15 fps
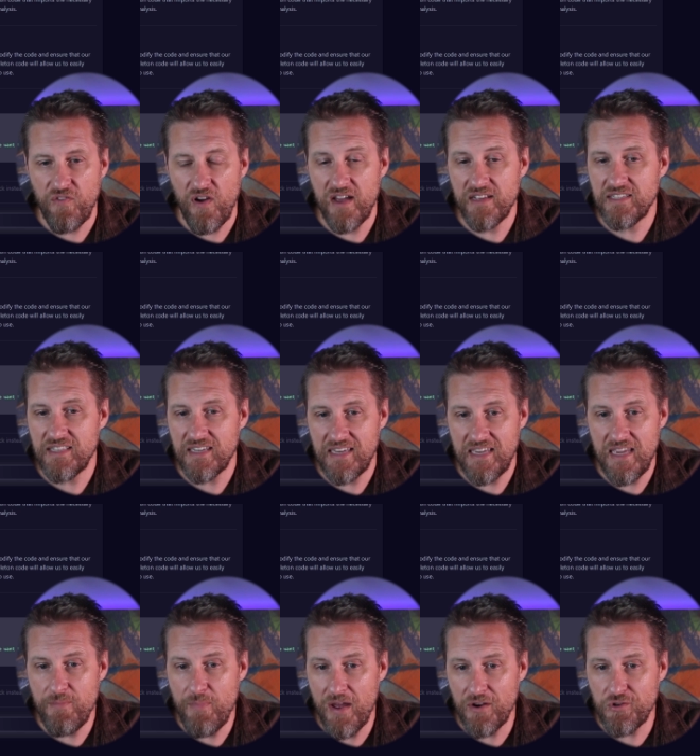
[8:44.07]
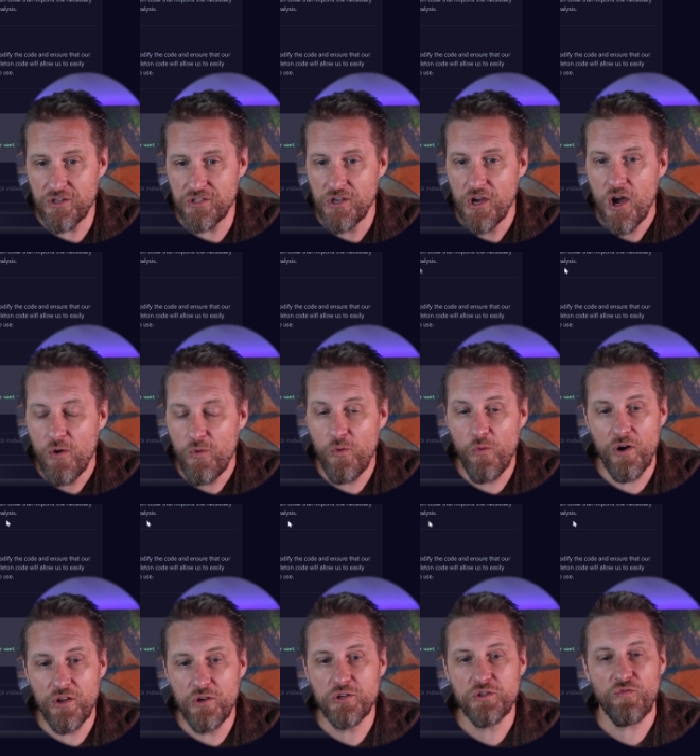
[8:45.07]
defines the key metrics we
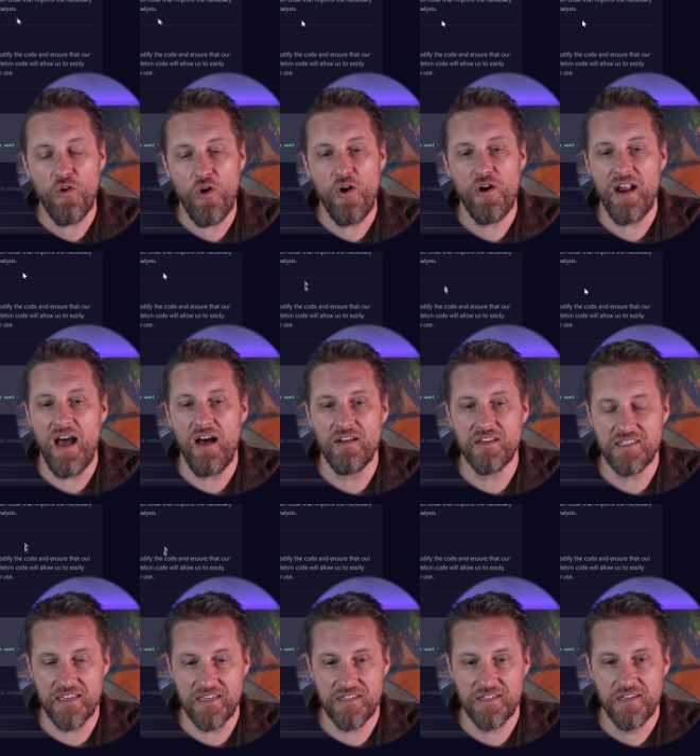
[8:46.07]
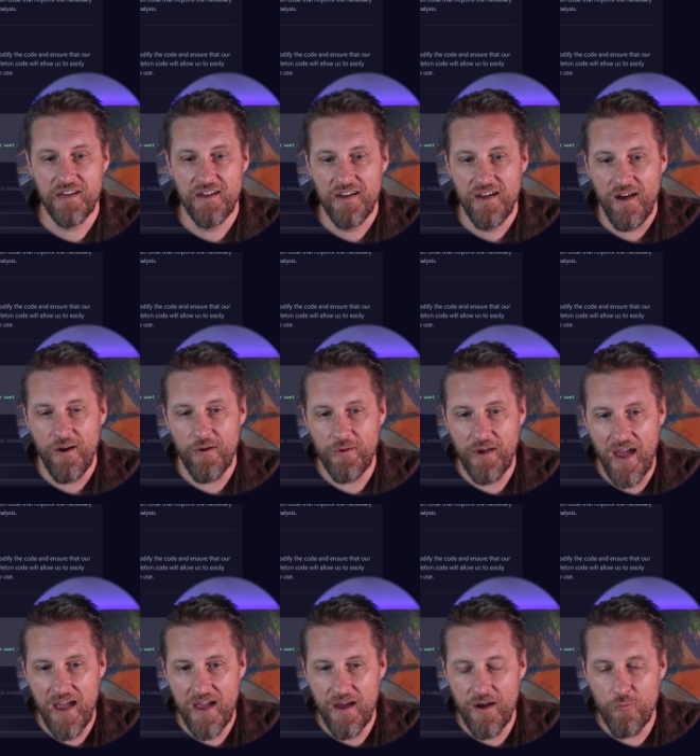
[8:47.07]
want to use for our analysis
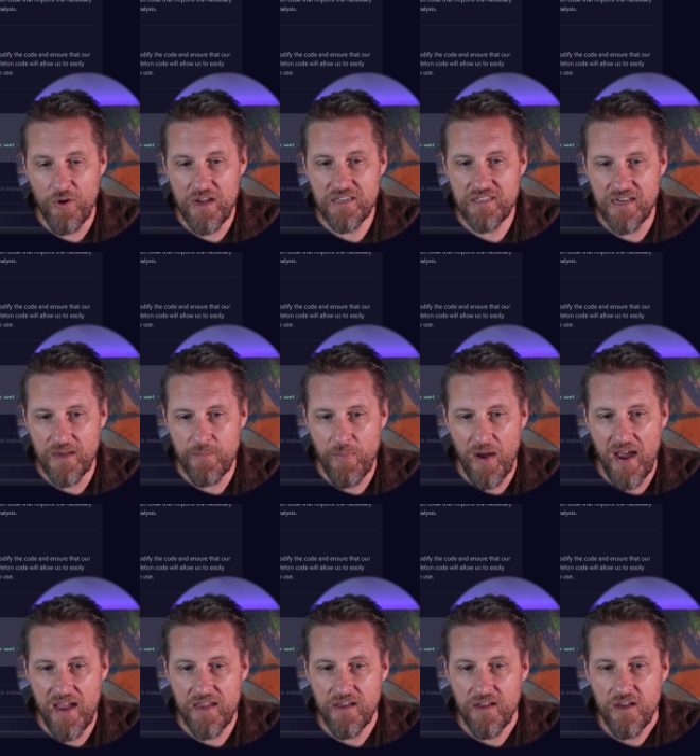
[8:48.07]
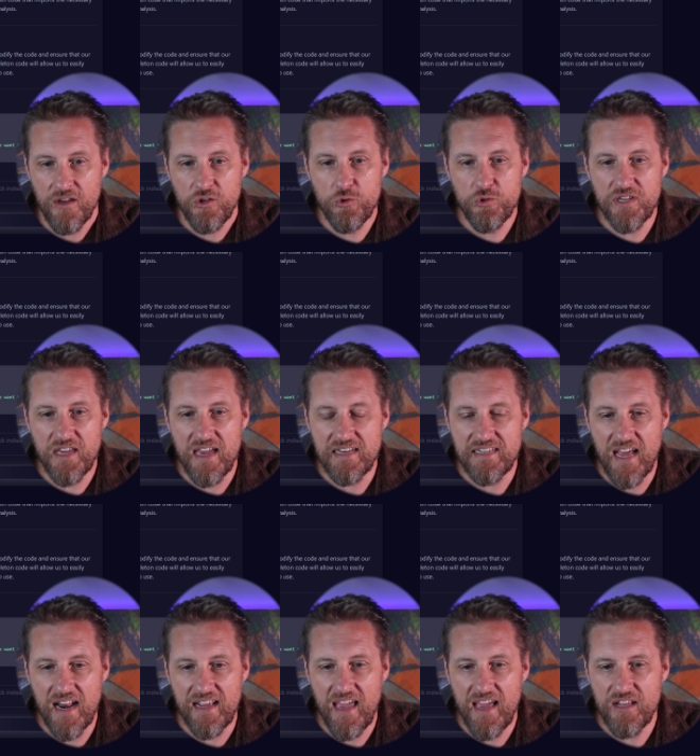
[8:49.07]
okay, a reasoning. By using a
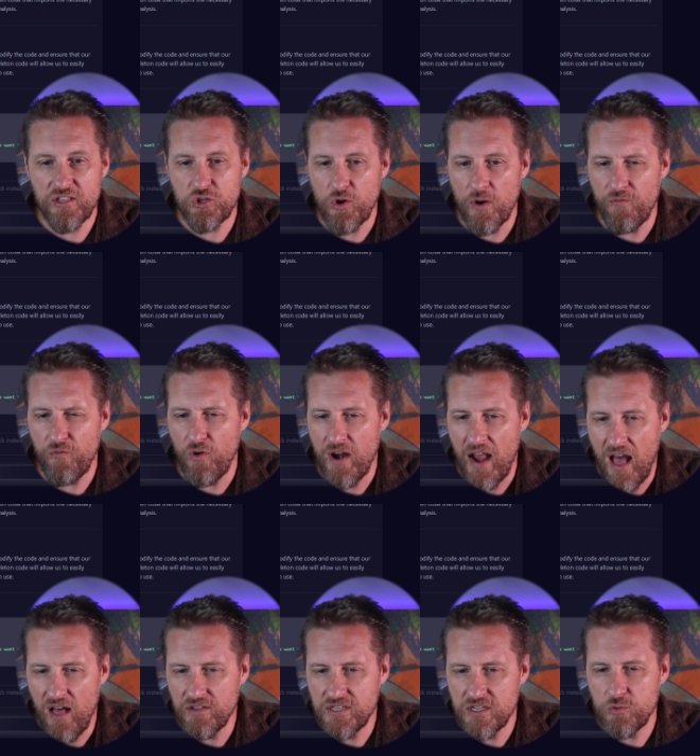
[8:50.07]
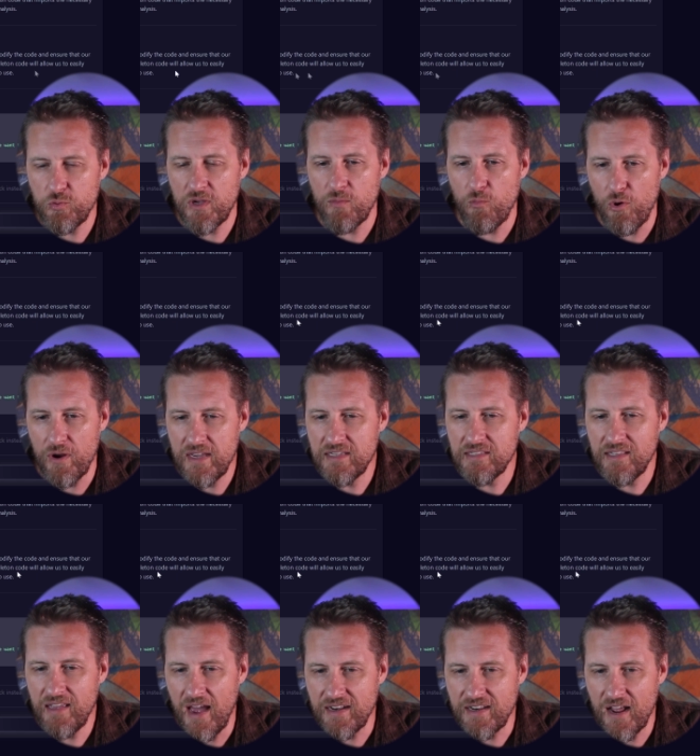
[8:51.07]
dedicated script for analysis, we can more
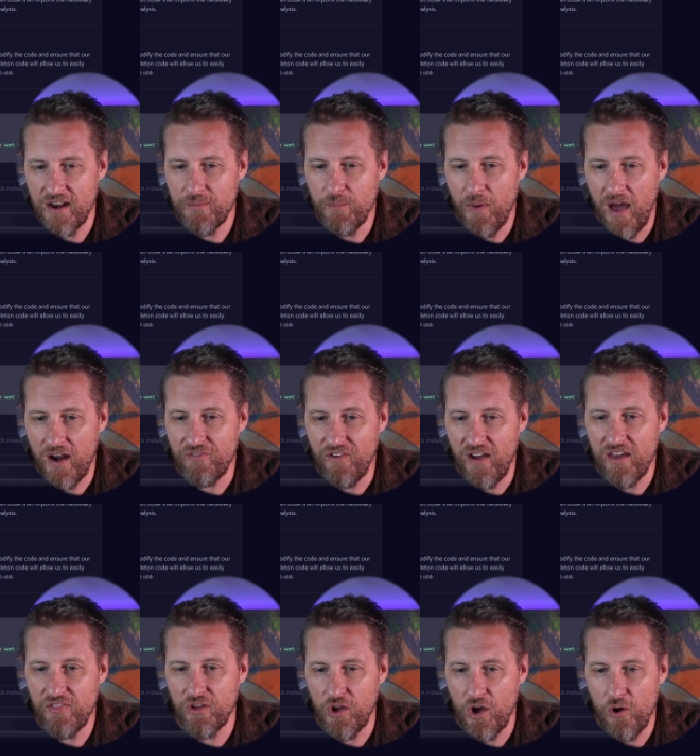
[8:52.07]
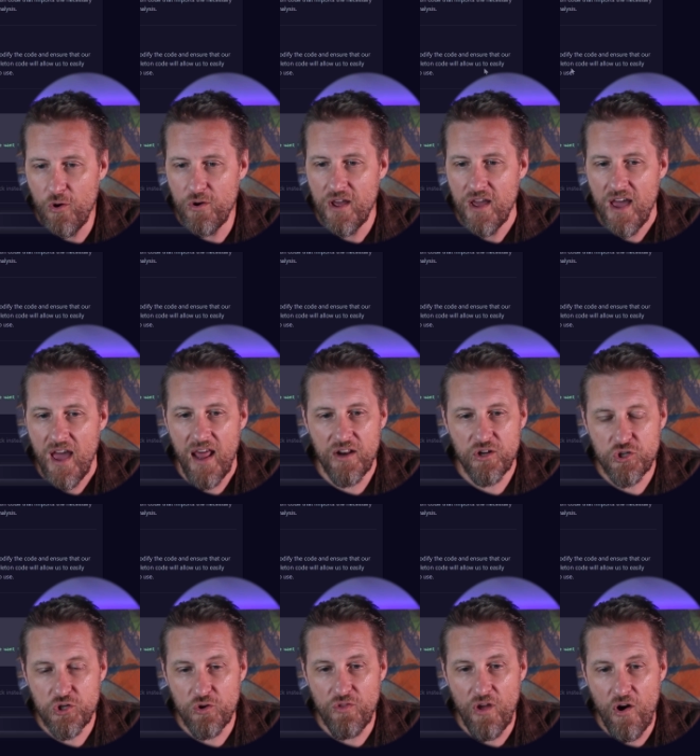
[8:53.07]
easily modify the code and
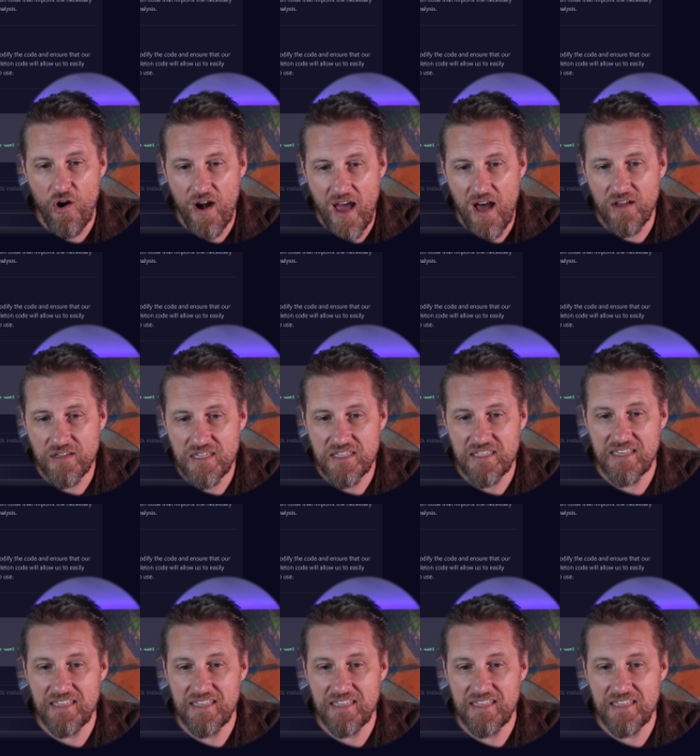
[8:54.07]
ensure that our analysis is